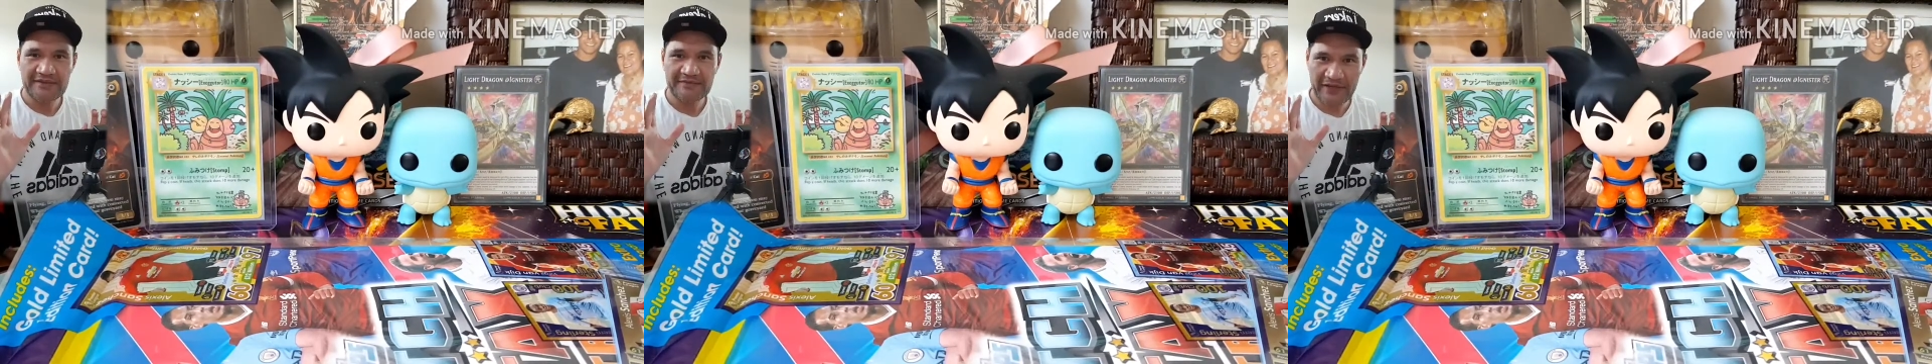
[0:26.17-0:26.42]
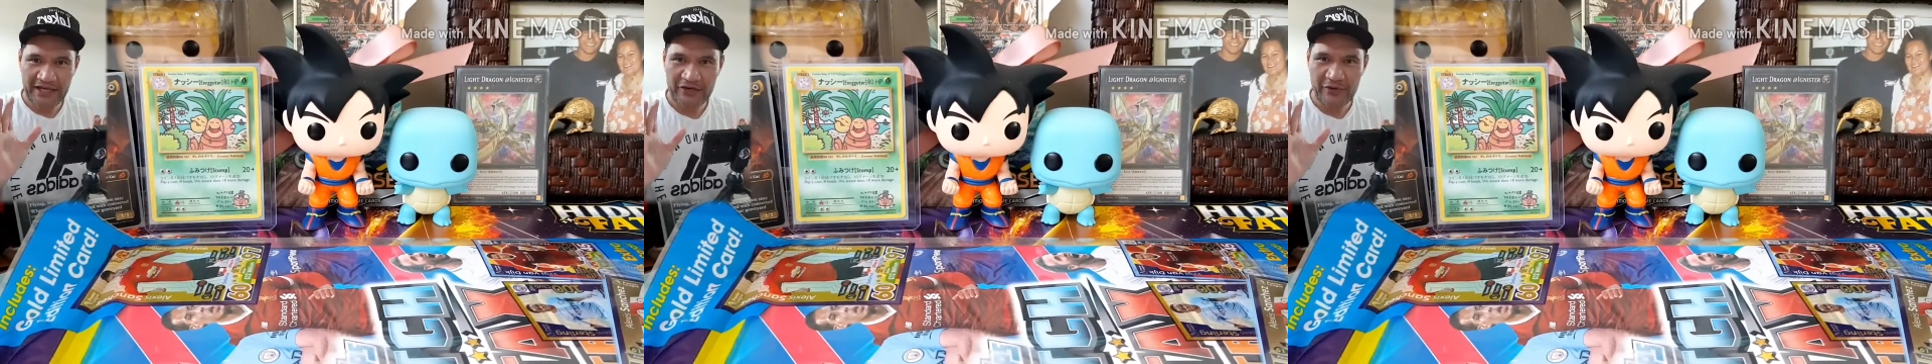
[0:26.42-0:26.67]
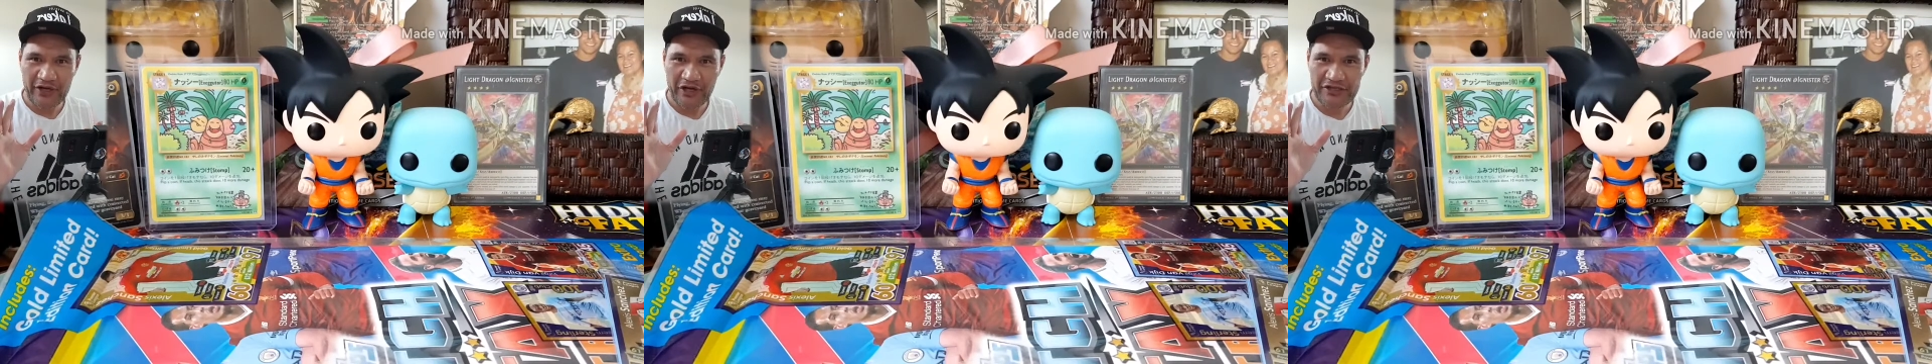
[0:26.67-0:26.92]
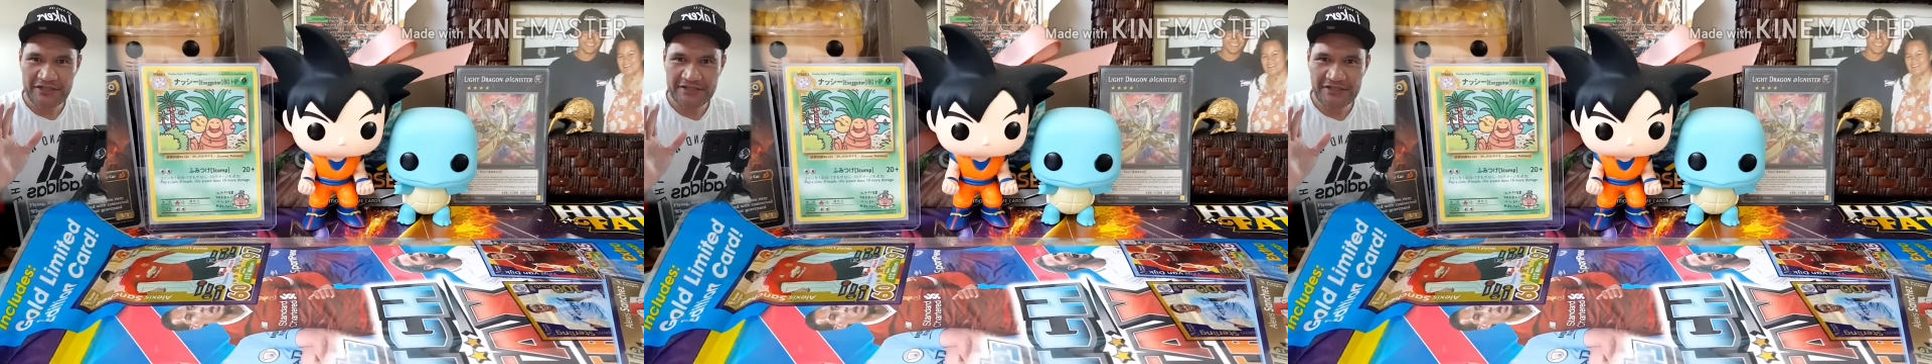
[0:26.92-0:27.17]
But anyway
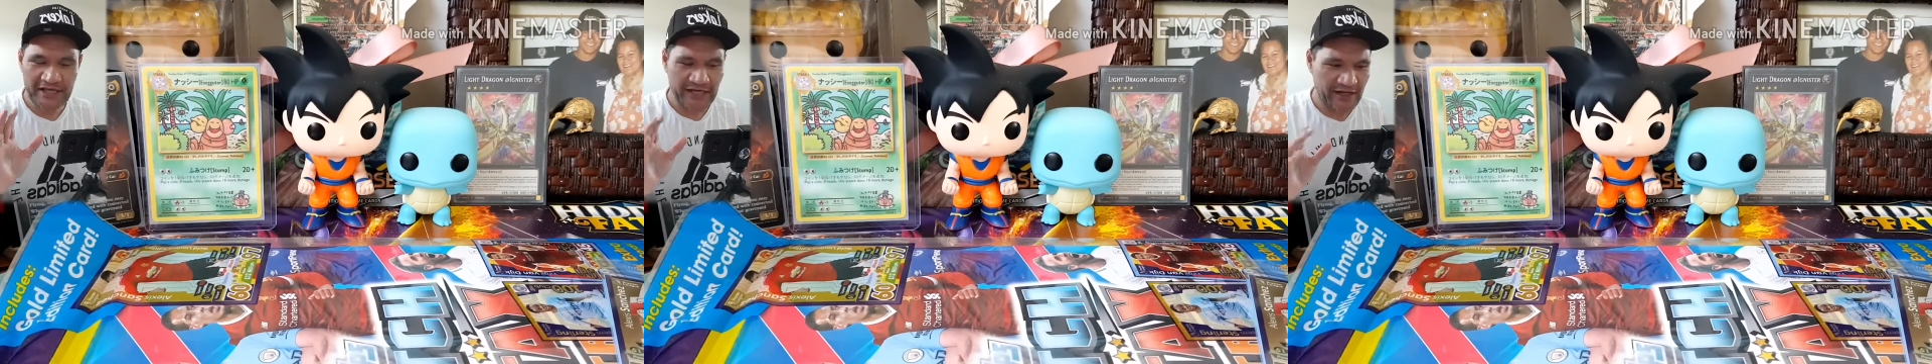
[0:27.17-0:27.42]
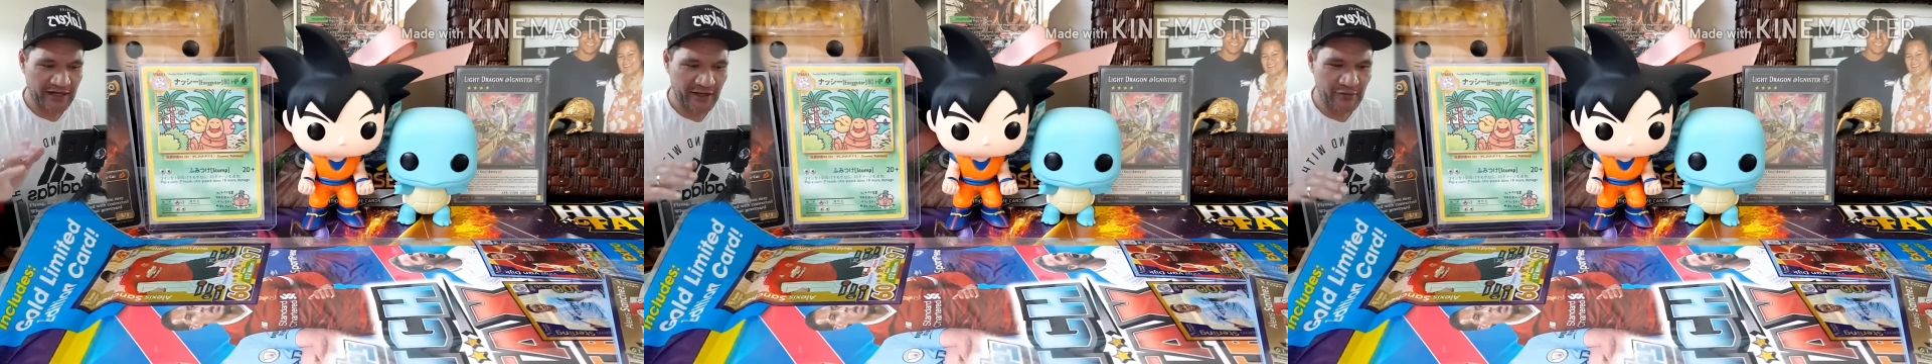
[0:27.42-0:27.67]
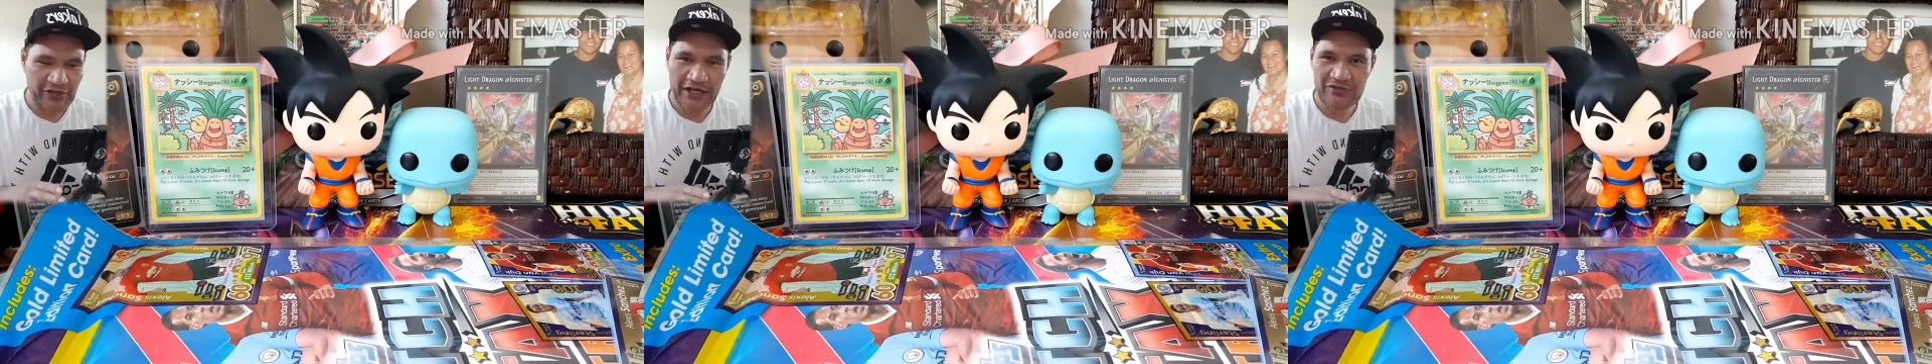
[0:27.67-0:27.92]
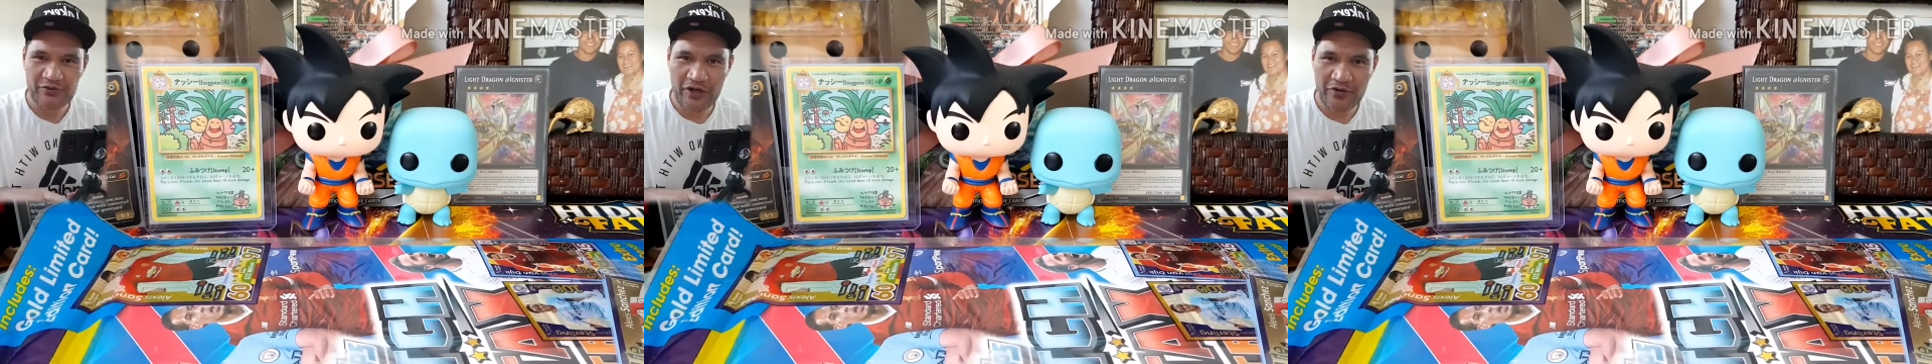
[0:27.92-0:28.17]
guys, yeah, I would
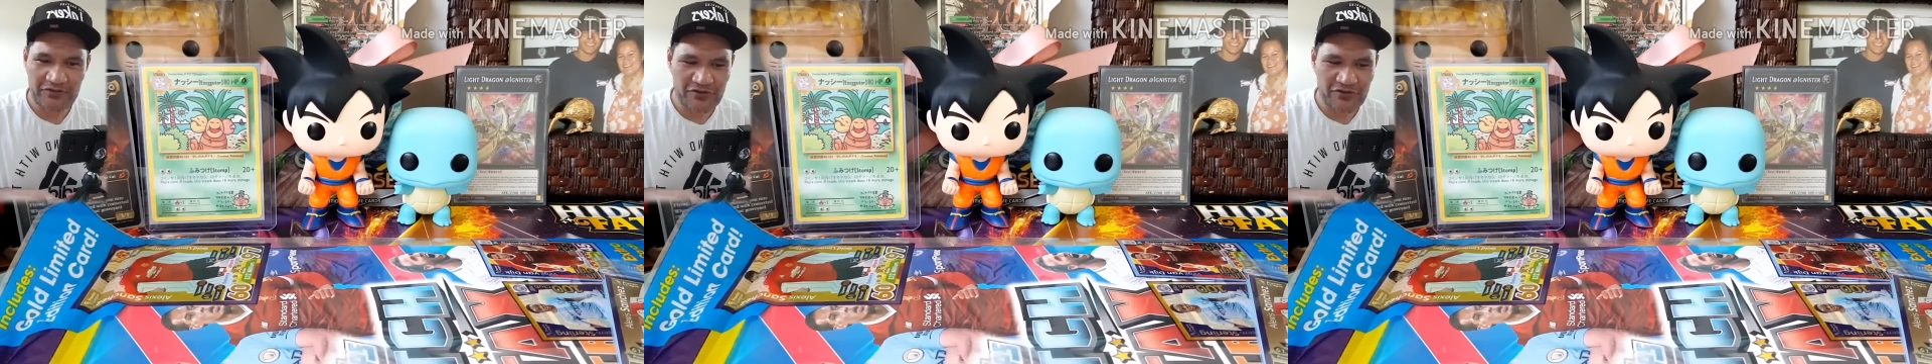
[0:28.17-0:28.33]
like to welcome